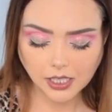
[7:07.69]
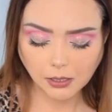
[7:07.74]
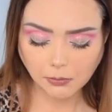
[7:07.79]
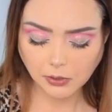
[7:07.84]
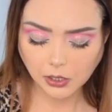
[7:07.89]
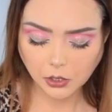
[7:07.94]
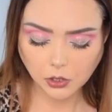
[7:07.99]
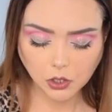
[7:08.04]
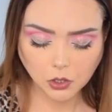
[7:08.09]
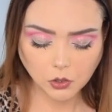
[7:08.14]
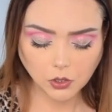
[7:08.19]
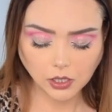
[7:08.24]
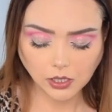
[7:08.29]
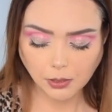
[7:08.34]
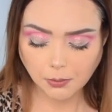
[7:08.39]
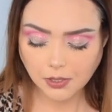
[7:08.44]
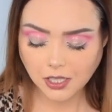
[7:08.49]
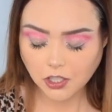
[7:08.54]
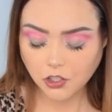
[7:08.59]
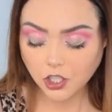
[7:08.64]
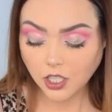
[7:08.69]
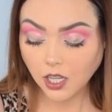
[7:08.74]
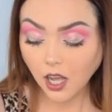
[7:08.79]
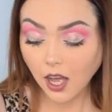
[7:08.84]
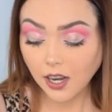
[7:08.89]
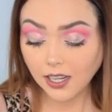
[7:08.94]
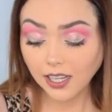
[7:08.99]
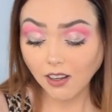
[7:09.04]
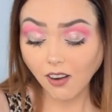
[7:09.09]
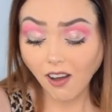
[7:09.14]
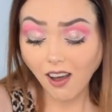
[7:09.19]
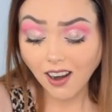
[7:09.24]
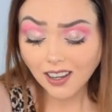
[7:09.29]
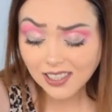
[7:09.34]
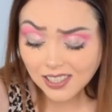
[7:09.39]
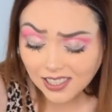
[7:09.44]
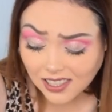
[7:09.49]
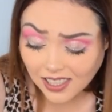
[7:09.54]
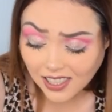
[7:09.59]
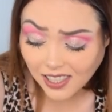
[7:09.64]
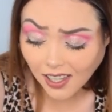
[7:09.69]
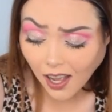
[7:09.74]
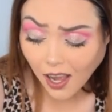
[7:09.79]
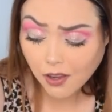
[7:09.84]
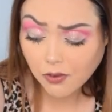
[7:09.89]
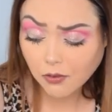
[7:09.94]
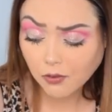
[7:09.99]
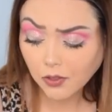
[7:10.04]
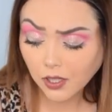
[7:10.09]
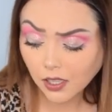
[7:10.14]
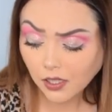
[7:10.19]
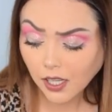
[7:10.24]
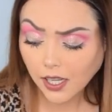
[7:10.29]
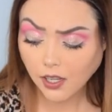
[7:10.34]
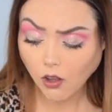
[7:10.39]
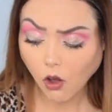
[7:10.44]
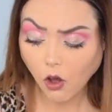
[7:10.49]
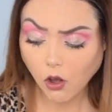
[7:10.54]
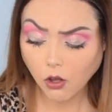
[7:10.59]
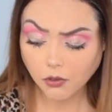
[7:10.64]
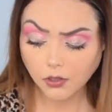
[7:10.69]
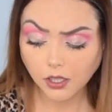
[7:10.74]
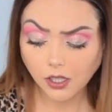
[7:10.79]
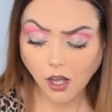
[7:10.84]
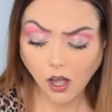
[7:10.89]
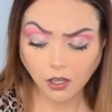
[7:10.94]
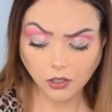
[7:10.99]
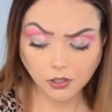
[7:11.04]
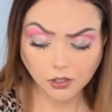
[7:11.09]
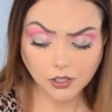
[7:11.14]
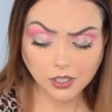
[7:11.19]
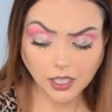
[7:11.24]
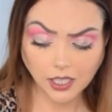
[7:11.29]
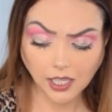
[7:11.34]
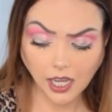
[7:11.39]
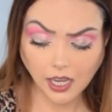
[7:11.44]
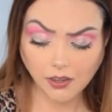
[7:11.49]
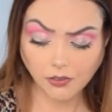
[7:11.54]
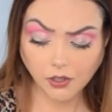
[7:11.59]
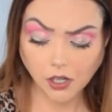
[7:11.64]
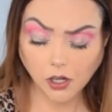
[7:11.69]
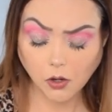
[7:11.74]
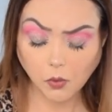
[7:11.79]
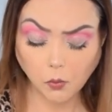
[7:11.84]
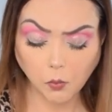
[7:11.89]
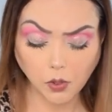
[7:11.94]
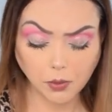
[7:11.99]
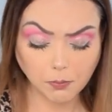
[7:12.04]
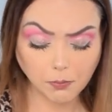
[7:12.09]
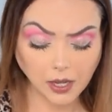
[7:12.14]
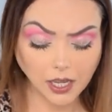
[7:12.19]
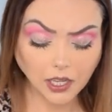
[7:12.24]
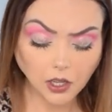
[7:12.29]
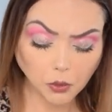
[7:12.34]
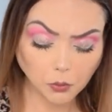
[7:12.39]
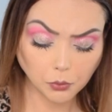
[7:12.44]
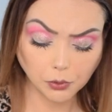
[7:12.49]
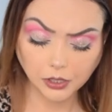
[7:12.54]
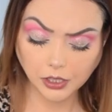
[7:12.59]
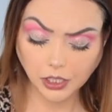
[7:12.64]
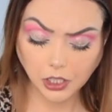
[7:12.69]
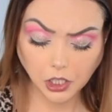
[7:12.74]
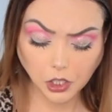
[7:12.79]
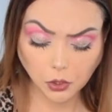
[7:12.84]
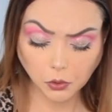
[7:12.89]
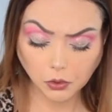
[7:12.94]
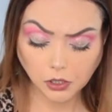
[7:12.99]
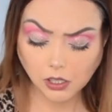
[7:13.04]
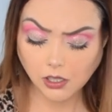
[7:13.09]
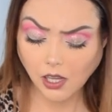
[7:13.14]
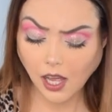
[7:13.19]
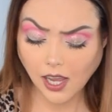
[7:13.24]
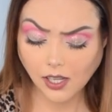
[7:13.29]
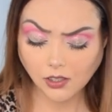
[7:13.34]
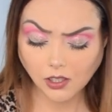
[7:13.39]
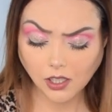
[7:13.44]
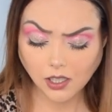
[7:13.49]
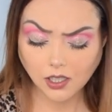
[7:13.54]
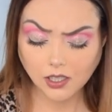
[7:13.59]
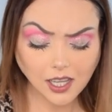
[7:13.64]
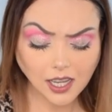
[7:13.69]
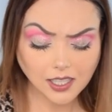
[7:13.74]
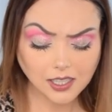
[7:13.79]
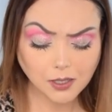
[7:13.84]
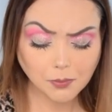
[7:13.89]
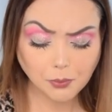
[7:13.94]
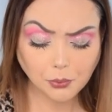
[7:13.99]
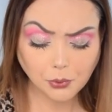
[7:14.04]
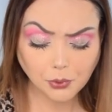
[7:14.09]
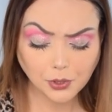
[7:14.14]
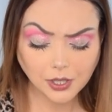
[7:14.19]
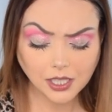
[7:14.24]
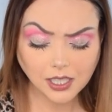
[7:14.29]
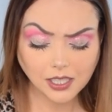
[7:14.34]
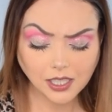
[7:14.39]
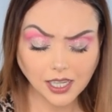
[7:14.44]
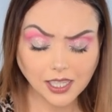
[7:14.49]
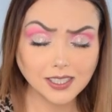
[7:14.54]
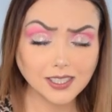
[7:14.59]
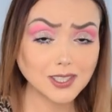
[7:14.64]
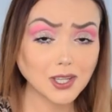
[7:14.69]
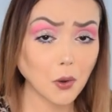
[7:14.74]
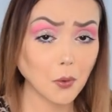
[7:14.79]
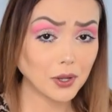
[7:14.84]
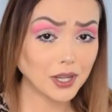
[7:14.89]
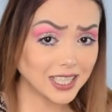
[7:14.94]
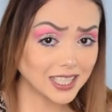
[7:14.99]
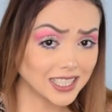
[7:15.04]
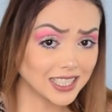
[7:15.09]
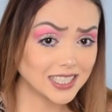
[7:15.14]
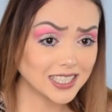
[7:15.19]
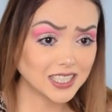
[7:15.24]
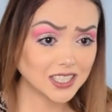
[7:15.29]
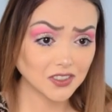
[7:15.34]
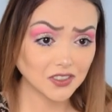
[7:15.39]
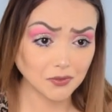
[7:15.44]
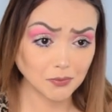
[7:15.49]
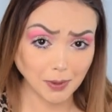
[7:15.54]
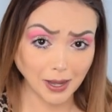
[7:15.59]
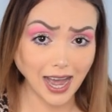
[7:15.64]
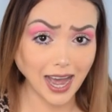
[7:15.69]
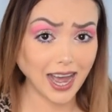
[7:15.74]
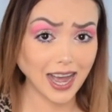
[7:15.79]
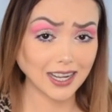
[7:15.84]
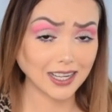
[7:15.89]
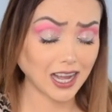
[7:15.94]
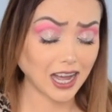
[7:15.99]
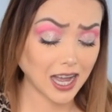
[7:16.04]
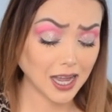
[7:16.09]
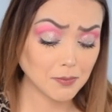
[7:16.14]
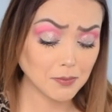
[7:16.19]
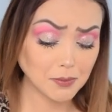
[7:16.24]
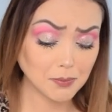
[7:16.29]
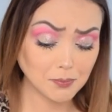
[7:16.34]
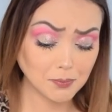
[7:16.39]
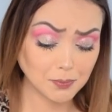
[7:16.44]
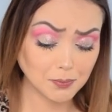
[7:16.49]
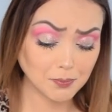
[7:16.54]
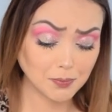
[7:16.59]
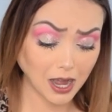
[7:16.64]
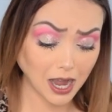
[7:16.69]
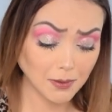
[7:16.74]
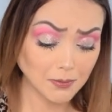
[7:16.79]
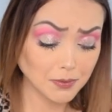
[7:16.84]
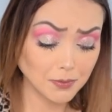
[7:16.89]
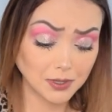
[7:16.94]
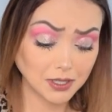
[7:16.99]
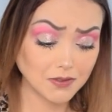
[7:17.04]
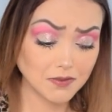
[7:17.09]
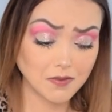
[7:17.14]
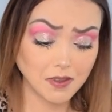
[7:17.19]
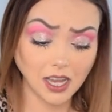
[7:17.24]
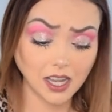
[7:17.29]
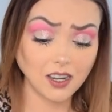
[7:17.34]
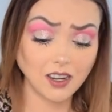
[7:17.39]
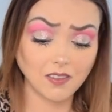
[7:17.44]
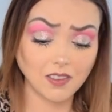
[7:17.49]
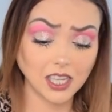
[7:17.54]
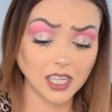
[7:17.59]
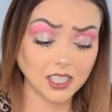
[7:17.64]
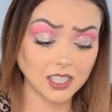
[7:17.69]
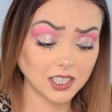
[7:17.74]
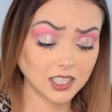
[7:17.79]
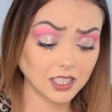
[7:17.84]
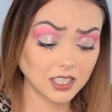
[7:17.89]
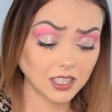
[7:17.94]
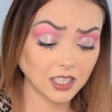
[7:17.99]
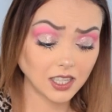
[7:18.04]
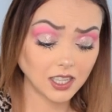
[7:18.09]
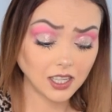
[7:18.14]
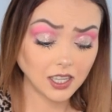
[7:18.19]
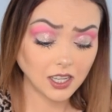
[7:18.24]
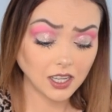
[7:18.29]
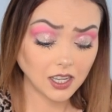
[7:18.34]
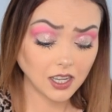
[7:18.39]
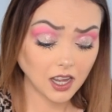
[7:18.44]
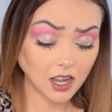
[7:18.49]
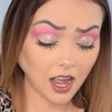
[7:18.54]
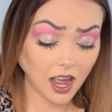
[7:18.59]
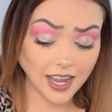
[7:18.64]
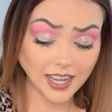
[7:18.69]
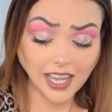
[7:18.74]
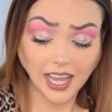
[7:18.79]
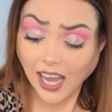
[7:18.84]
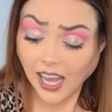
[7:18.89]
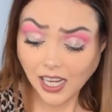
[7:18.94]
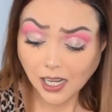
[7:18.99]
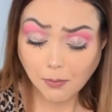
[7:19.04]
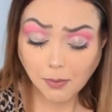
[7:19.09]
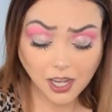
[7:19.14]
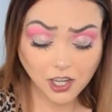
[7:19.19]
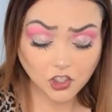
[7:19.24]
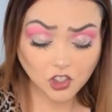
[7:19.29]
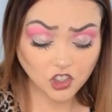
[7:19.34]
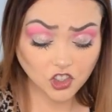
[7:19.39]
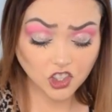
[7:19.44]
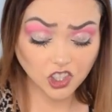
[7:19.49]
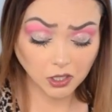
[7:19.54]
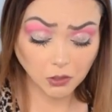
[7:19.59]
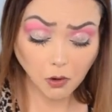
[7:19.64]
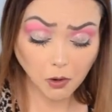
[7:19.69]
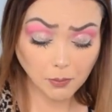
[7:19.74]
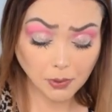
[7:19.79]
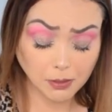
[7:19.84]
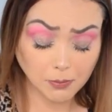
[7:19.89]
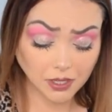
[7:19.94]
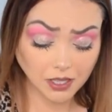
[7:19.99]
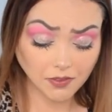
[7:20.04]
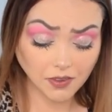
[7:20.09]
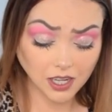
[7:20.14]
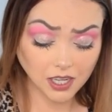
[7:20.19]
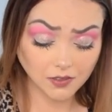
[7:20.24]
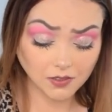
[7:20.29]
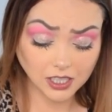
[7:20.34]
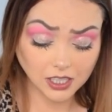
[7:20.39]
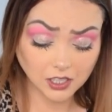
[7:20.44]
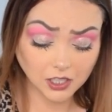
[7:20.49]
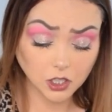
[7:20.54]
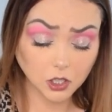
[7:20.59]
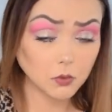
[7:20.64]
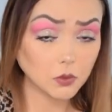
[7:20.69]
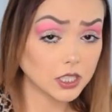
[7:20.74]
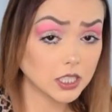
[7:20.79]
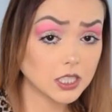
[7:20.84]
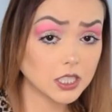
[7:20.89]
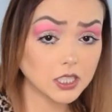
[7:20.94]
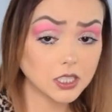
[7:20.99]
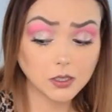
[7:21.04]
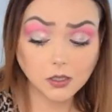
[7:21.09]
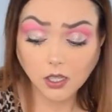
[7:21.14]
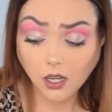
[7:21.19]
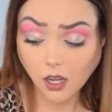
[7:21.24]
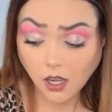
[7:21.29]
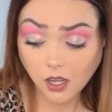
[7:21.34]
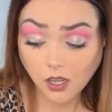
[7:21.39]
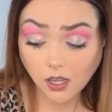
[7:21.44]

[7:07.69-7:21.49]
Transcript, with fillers: similar to the lipstick she got, and honestly, I feel like all the colors they gave her would make a really cute little eye look. That's a pretty nice cohesive bag. I'm a big fan of this. I can't imagine she won't be a big fan of this too. This is